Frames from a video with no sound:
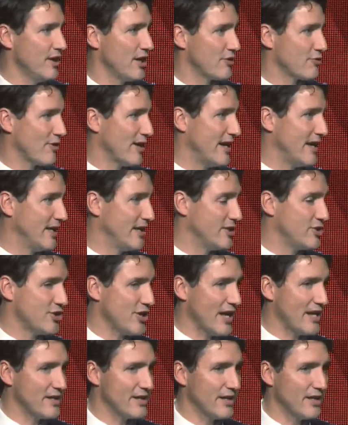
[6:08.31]
trade
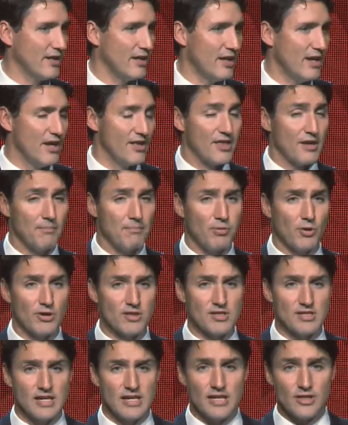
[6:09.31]
agenda that
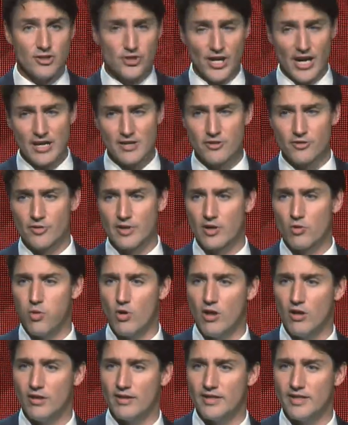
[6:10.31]
puts gender
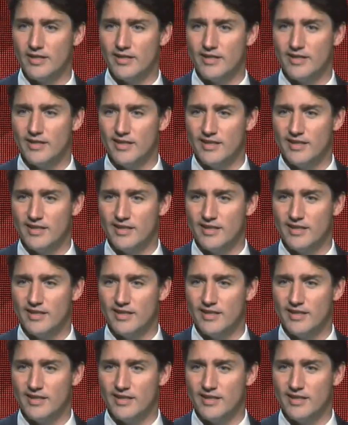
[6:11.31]
equality,